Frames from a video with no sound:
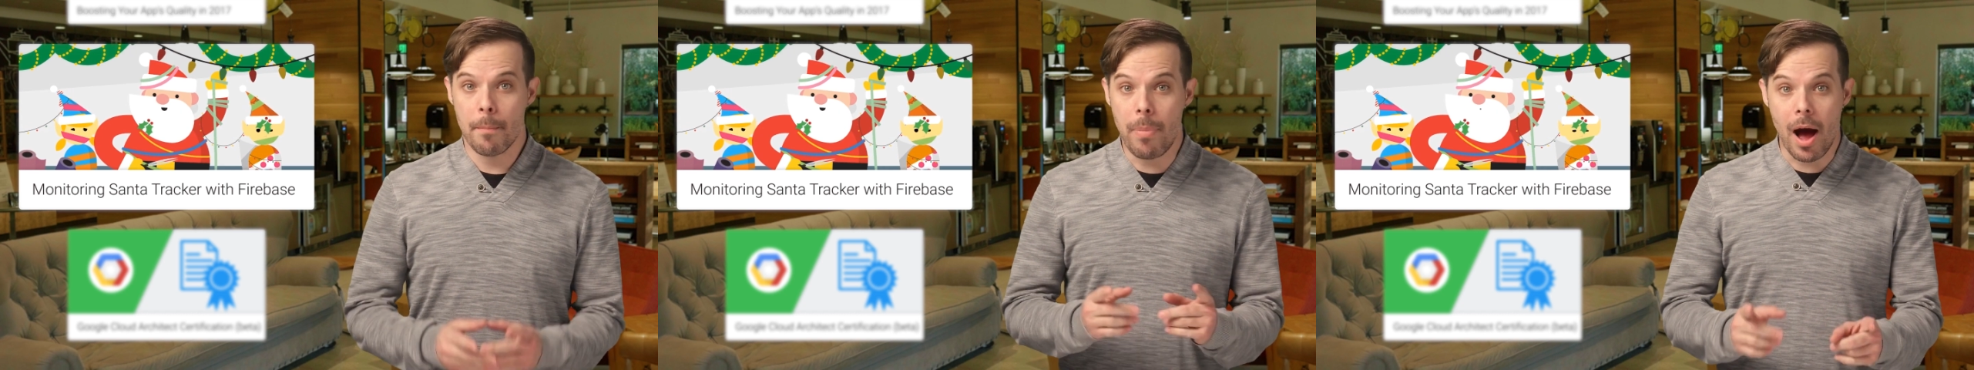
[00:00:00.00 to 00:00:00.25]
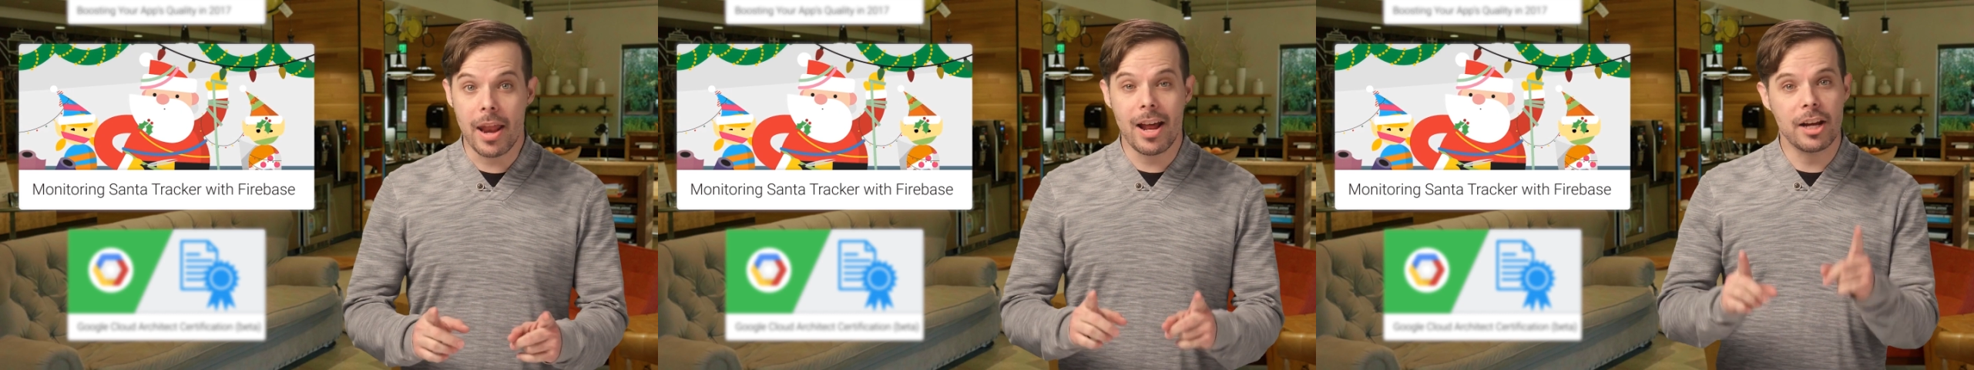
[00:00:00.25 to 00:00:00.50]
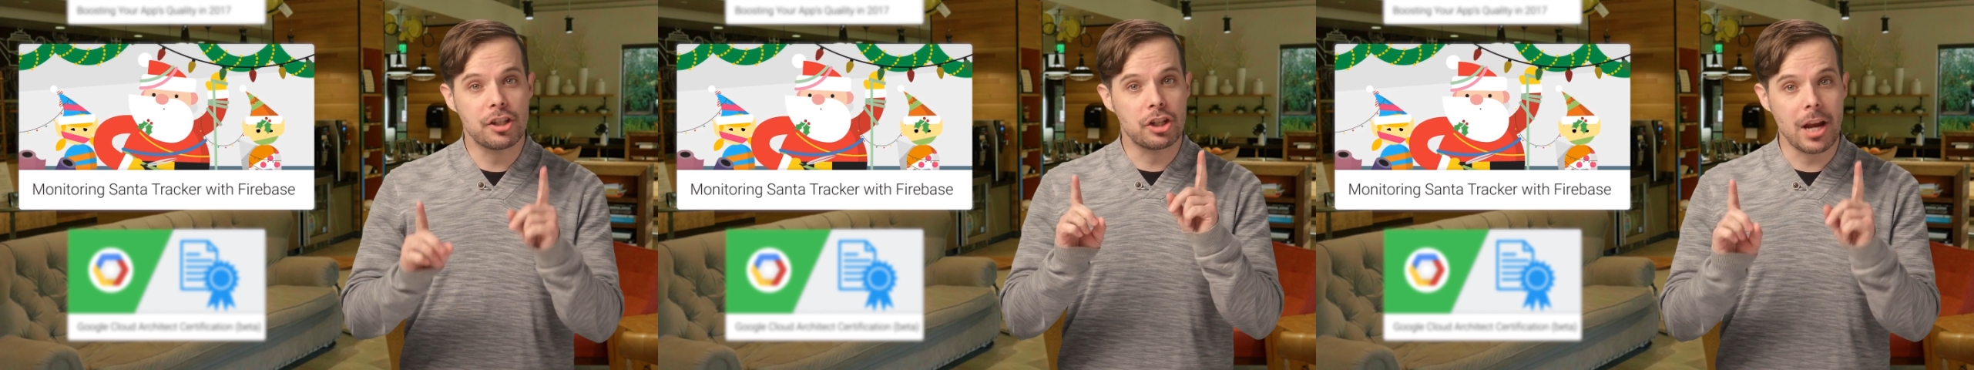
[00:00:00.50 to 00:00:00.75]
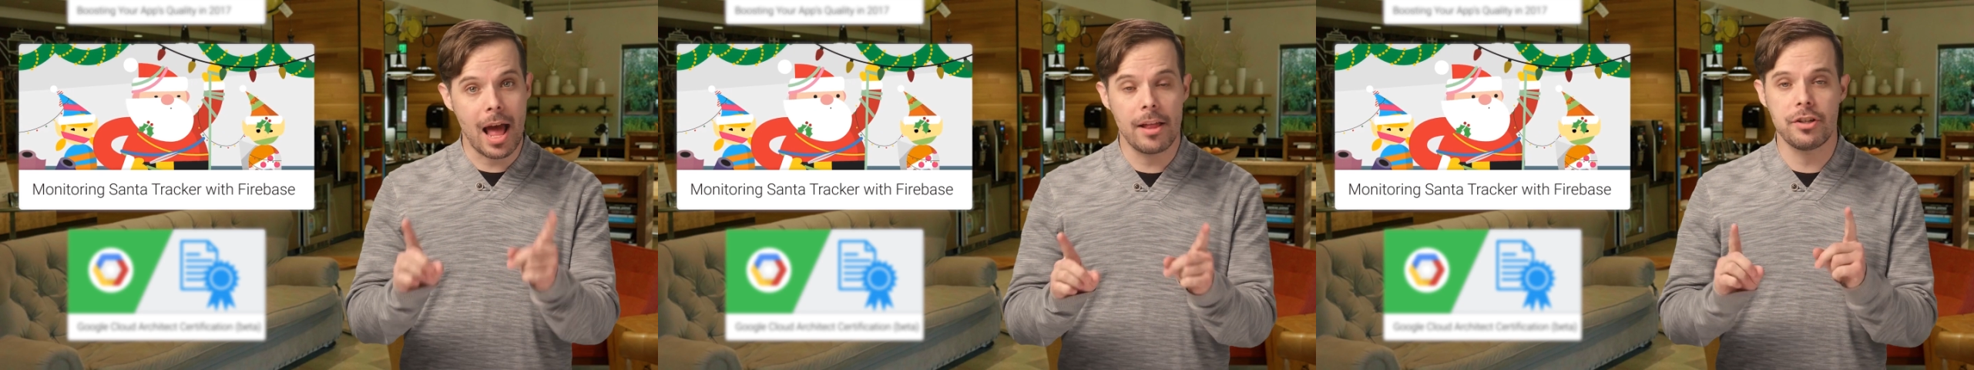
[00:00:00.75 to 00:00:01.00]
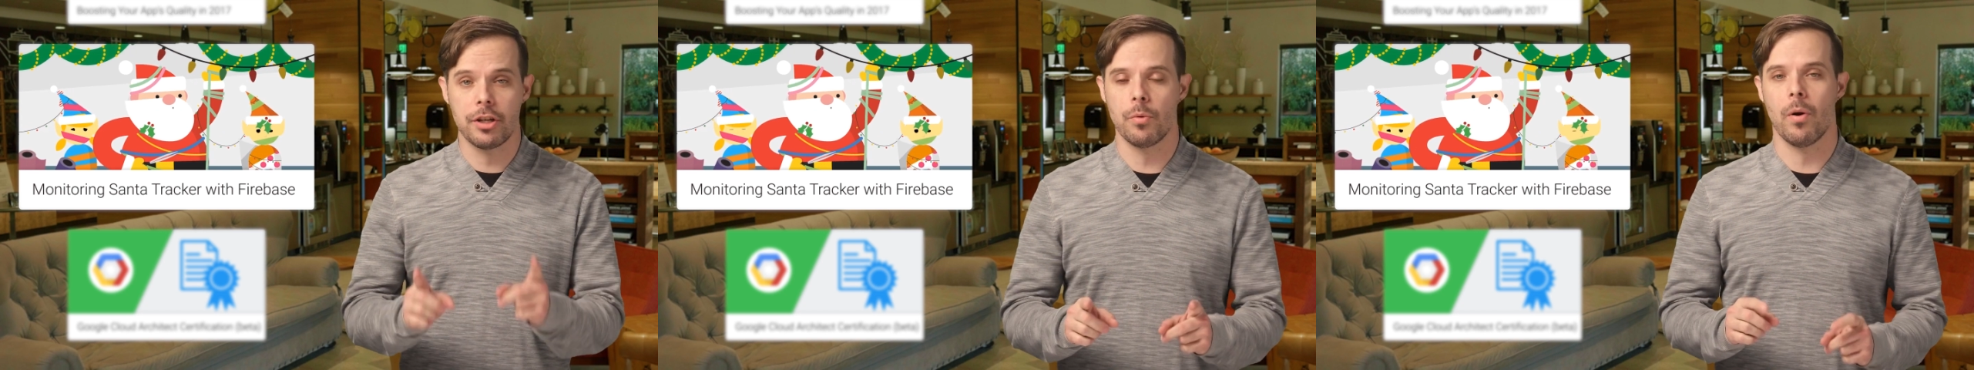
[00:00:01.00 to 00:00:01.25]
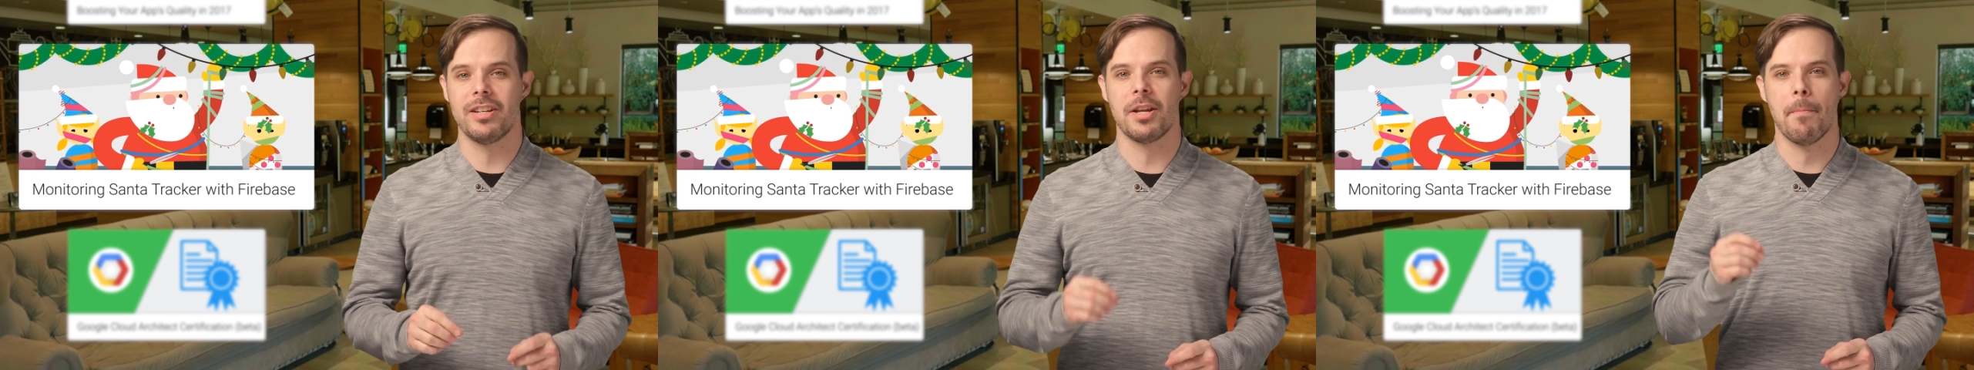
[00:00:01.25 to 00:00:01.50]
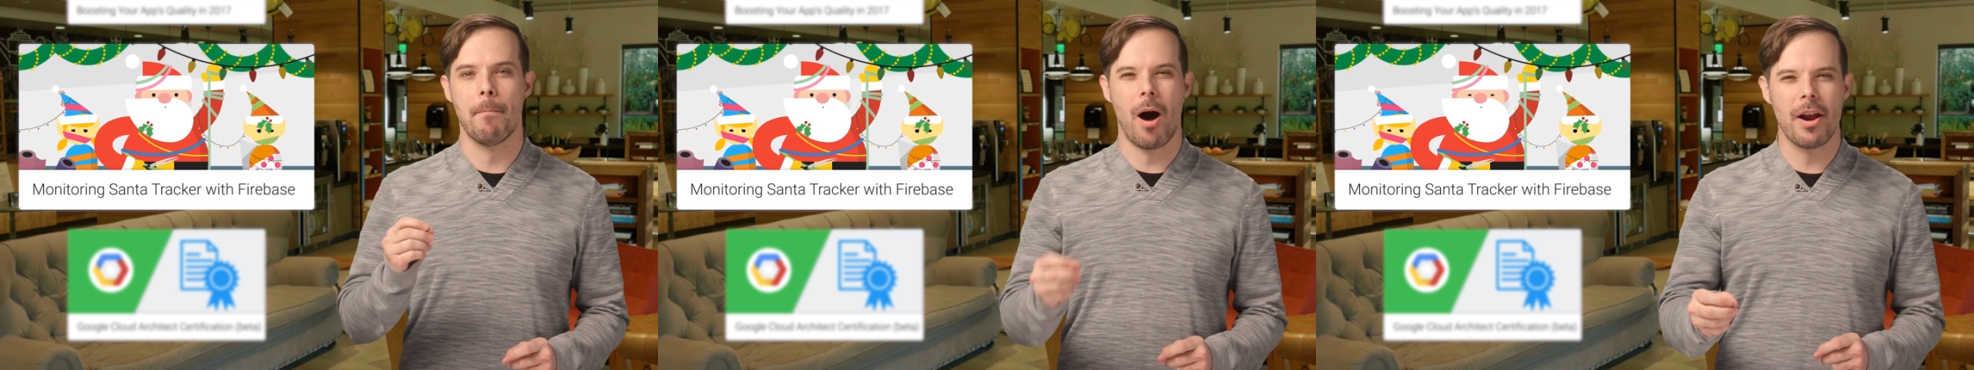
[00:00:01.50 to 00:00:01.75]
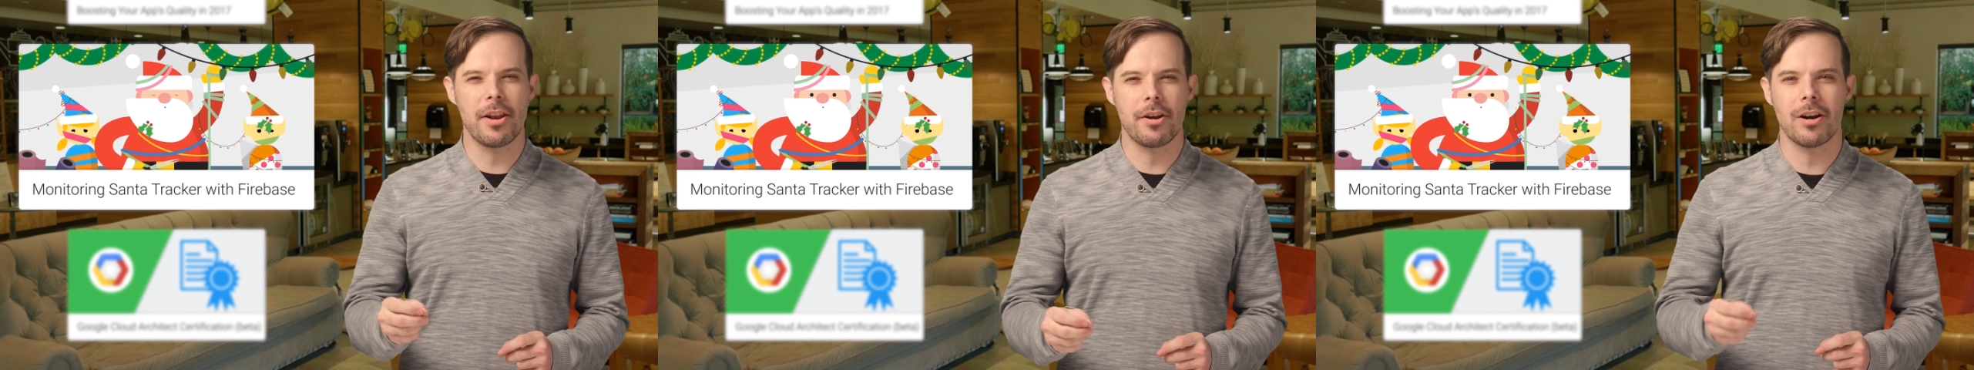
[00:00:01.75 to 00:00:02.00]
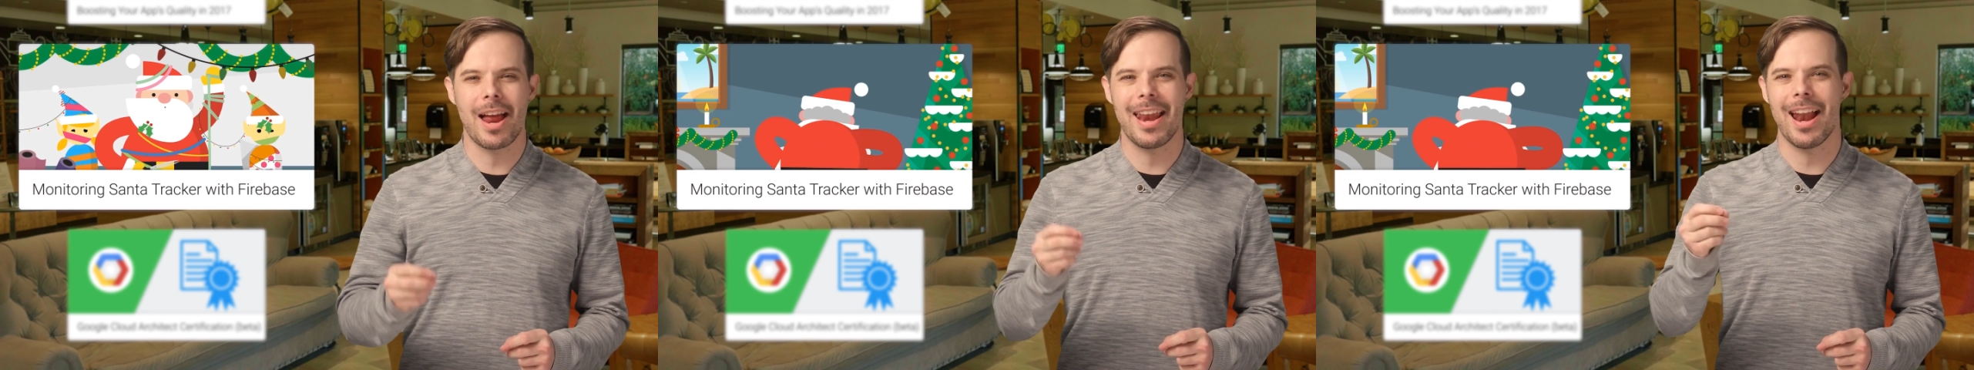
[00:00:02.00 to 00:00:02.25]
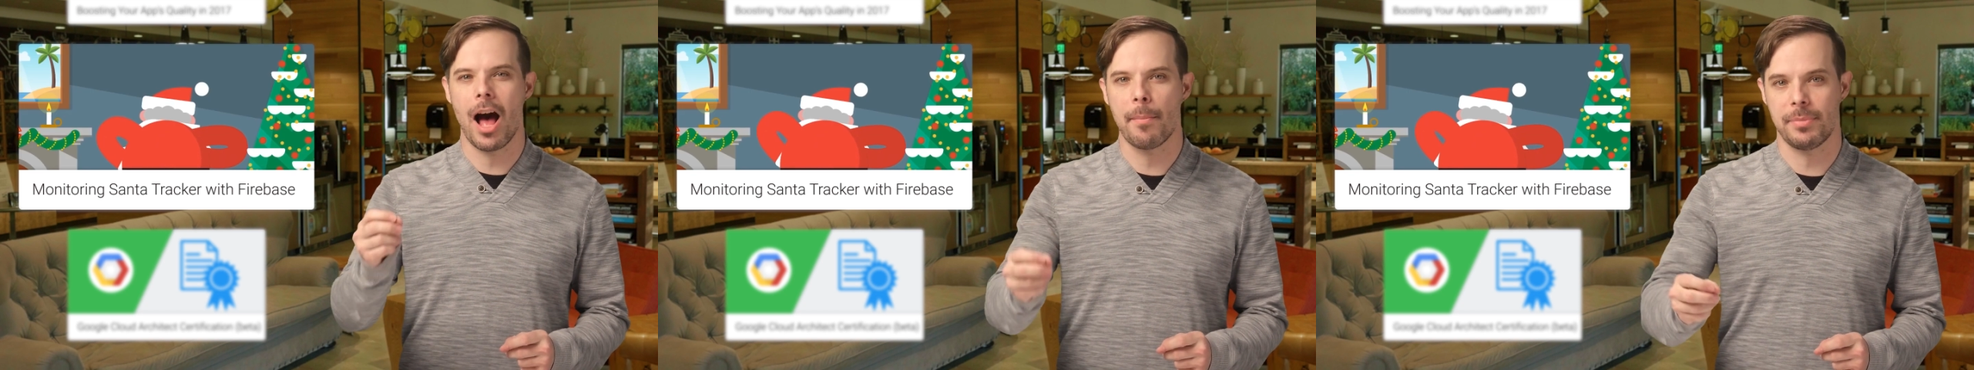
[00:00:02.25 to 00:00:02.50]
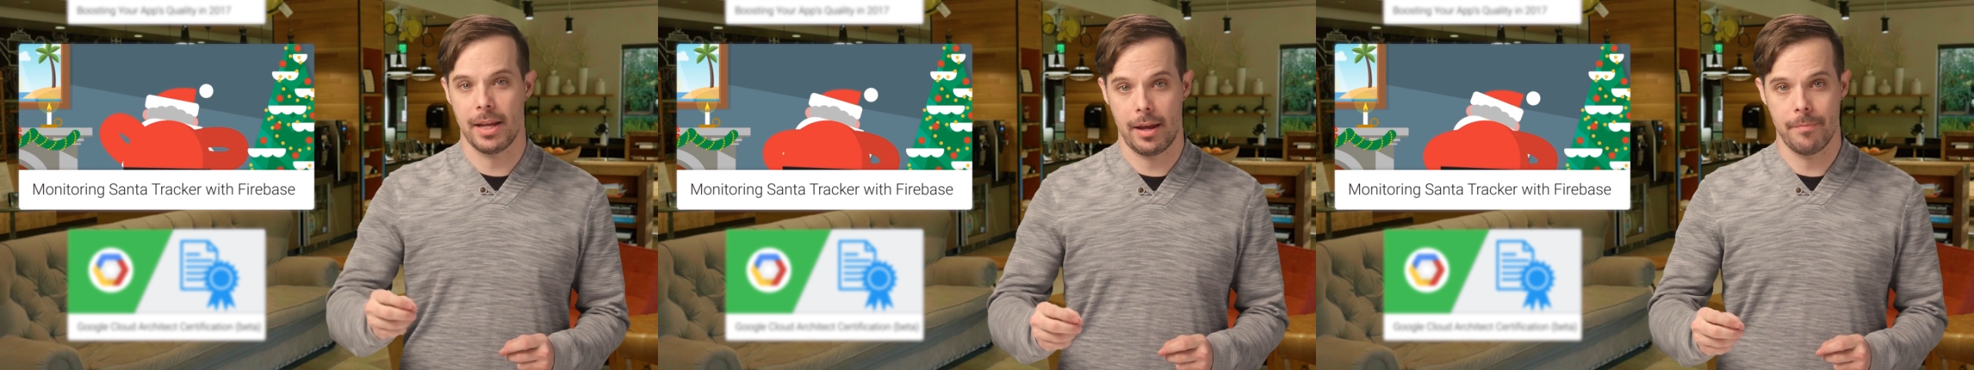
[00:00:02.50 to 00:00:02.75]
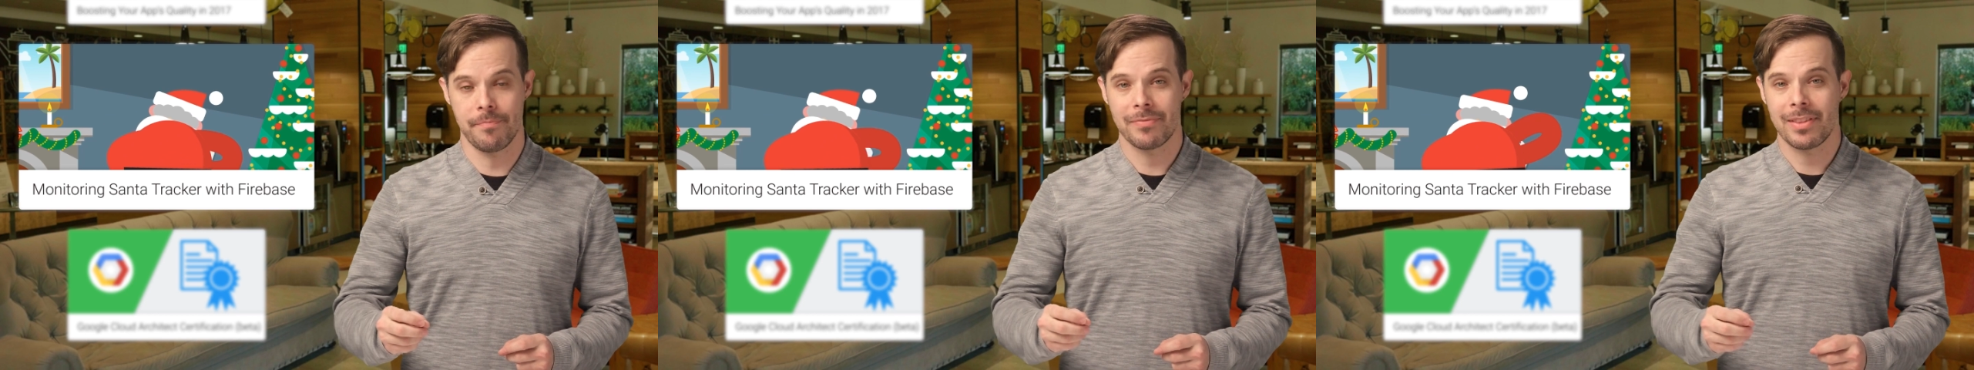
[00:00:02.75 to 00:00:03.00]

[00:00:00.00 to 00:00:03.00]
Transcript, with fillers: but a challenging one to monitor and update.